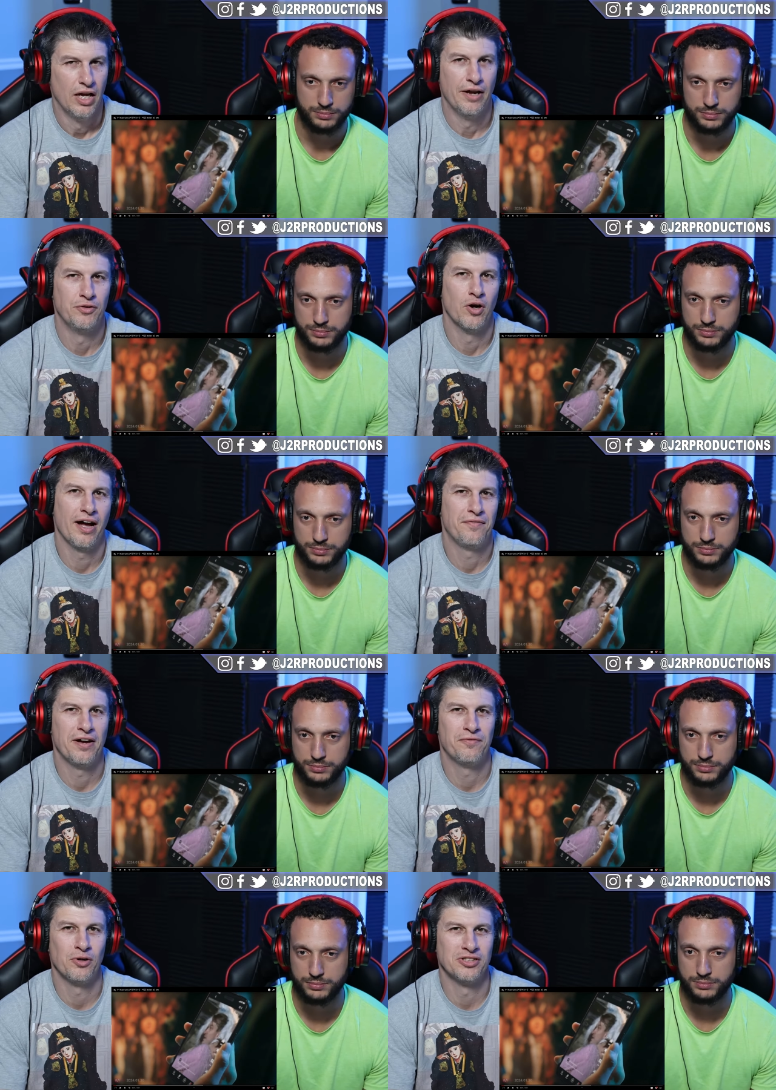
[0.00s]
Speaker 1: If you don't have
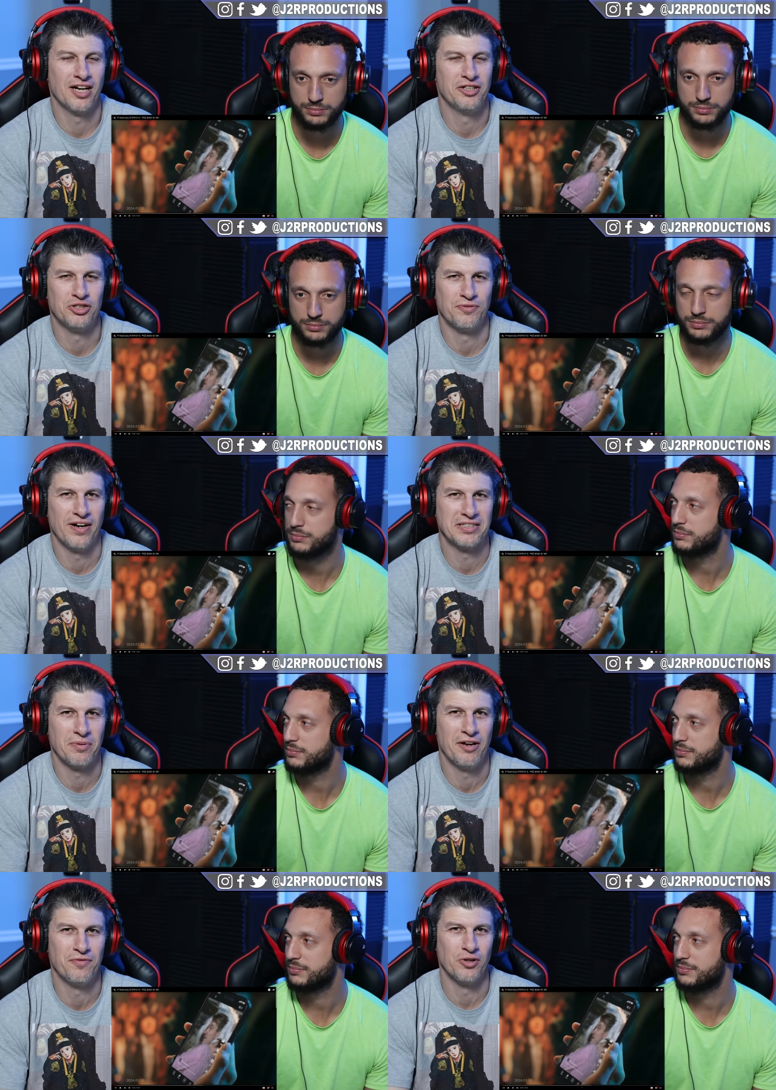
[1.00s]
headphones on, you should find some
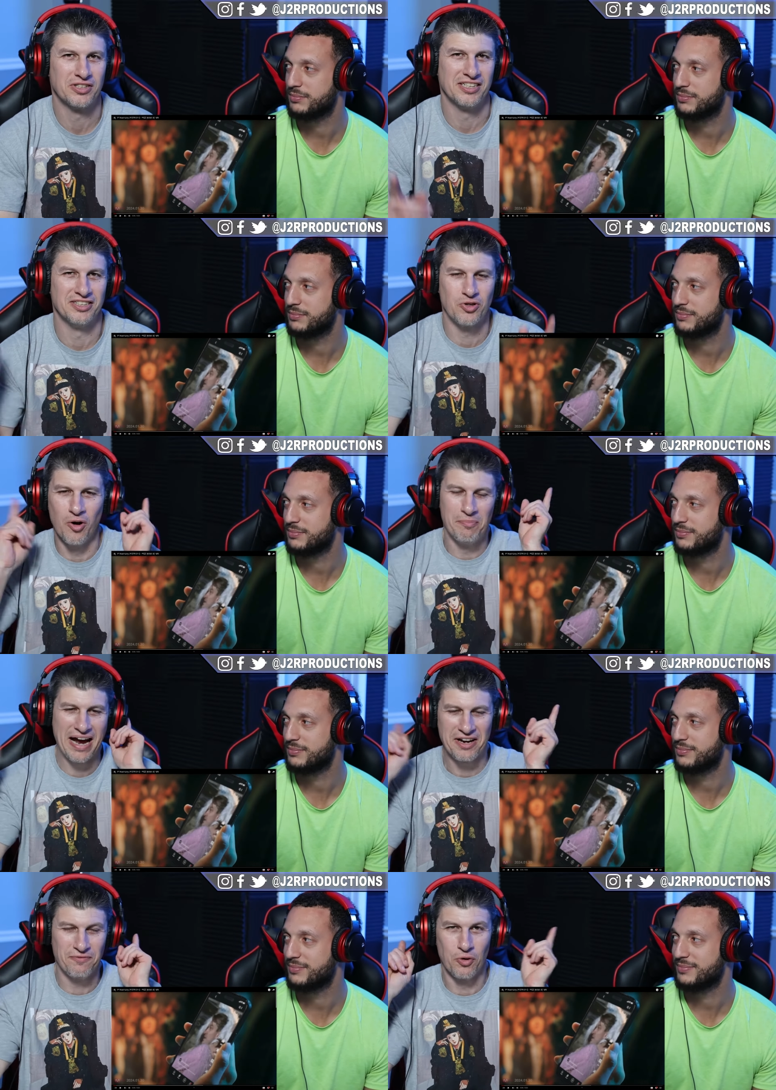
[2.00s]
headphones because it's going
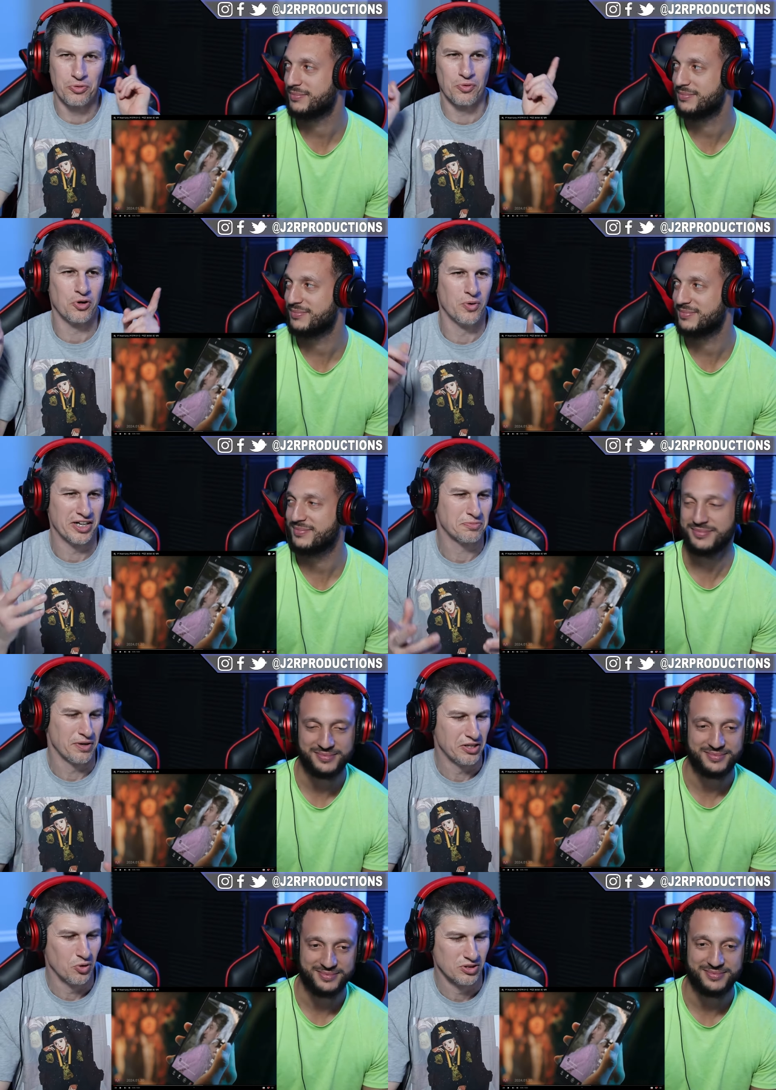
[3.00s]
back and forth real quick. It's
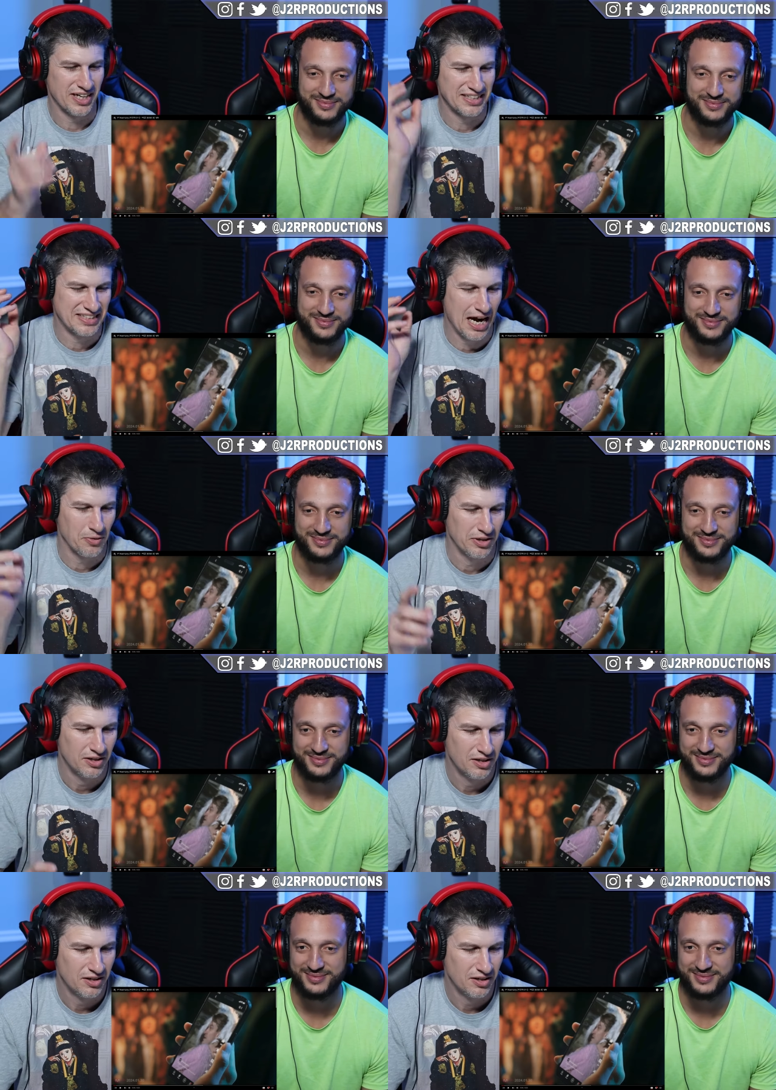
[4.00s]
pretty cool. It's like a siren.